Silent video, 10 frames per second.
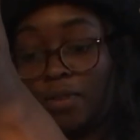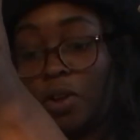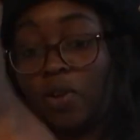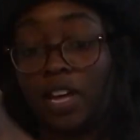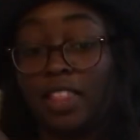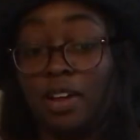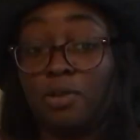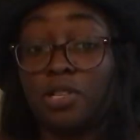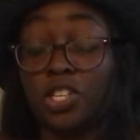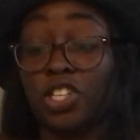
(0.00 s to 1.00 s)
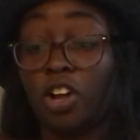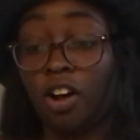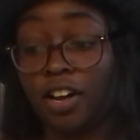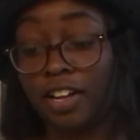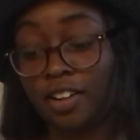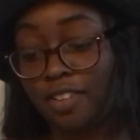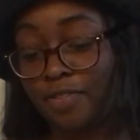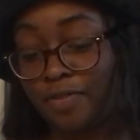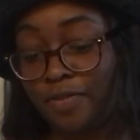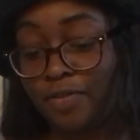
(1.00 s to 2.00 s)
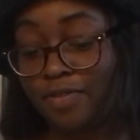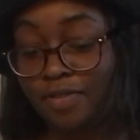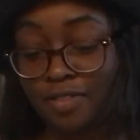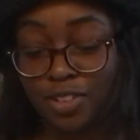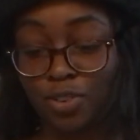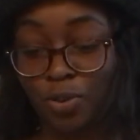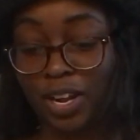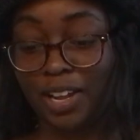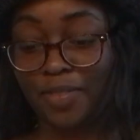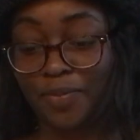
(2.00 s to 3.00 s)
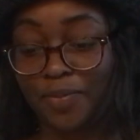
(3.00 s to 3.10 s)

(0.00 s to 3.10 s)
Okay, that was a lot. It's alright.